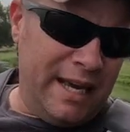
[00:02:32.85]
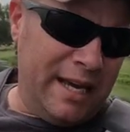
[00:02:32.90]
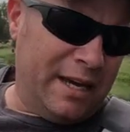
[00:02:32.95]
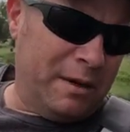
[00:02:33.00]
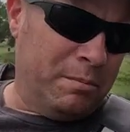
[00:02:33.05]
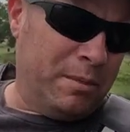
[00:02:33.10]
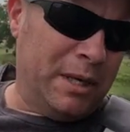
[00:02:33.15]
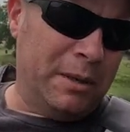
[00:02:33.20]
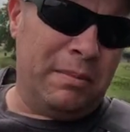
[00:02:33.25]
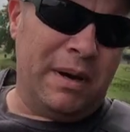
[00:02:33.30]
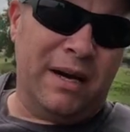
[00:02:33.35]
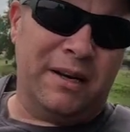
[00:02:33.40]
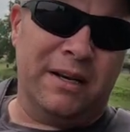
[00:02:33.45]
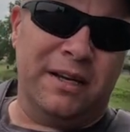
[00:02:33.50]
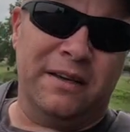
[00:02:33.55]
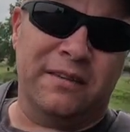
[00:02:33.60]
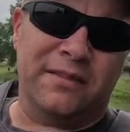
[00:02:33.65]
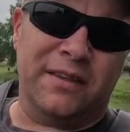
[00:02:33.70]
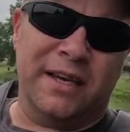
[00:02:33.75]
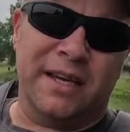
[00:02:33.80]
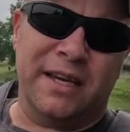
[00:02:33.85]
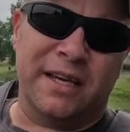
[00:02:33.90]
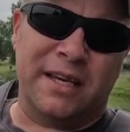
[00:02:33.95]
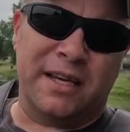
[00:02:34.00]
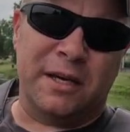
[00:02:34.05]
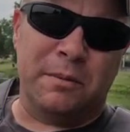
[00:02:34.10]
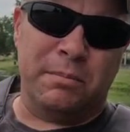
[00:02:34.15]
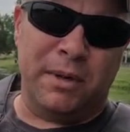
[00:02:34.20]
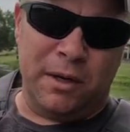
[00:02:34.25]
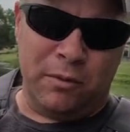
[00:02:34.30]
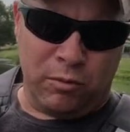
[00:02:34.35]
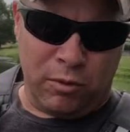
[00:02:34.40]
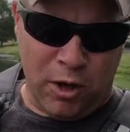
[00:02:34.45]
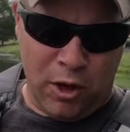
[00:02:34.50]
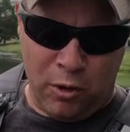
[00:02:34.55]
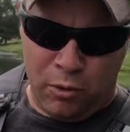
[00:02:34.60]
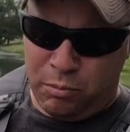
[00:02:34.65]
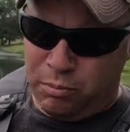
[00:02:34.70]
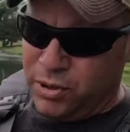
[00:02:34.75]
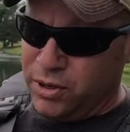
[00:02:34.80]
it can be about anything. It can be
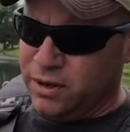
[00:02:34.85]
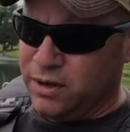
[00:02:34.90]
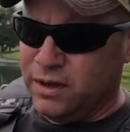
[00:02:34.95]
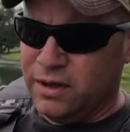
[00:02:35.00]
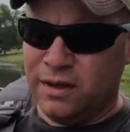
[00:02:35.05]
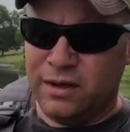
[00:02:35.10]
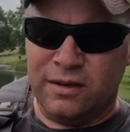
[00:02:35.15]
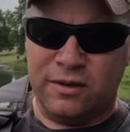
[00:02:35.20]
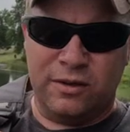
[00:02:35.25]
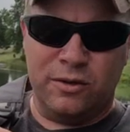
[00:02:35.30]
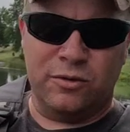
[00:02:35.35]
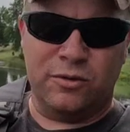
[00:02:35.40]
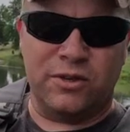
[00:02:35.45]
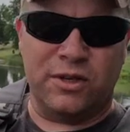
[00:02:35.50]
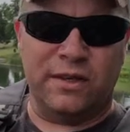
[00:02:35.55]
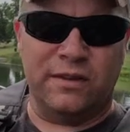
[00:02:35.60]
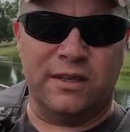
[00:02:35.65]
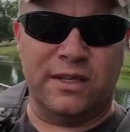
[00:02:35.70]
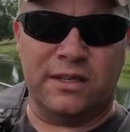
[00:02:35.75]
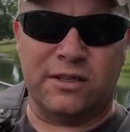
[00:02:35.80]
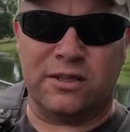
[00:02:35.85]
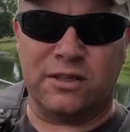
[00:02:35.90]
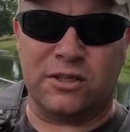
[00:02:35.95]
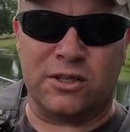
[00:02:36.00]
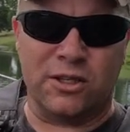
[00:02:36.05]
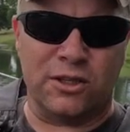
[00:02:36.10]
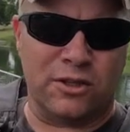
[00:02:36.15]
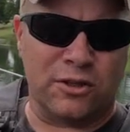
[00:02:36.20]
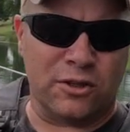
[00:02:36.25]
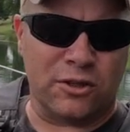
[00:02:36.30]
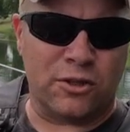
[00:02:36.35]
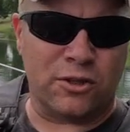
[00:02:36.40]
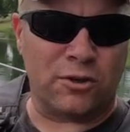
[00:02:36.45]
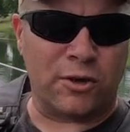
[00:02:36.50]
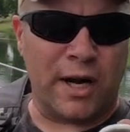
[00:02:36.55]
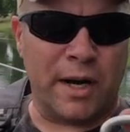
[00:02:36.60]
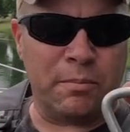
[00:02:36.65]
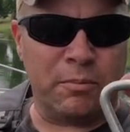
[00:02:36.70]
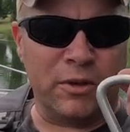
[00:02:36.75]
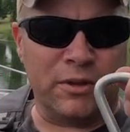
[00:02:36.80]
rope. You see, this is just a
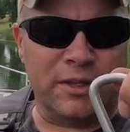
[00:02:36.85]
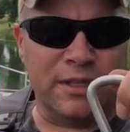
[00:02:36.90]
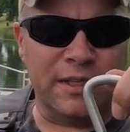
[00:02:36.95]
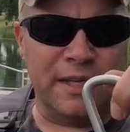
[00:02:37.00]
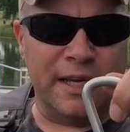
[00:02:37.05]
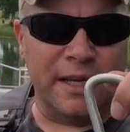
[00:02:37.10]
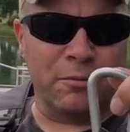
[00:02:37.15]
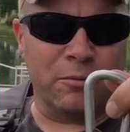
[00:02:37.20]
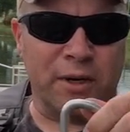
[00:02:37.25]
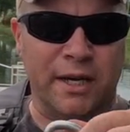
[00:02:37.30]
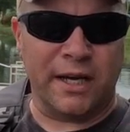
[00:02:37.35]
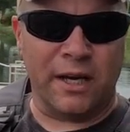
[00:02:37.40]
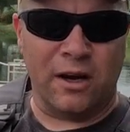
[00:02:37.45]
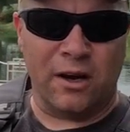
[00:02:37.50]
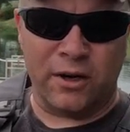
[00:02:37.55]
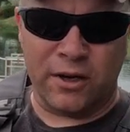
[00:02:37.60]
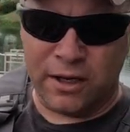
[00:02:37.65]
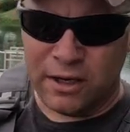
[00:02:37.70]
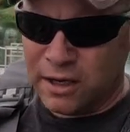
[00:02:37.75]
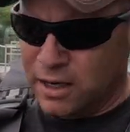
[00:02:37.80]
strap with a D-ring on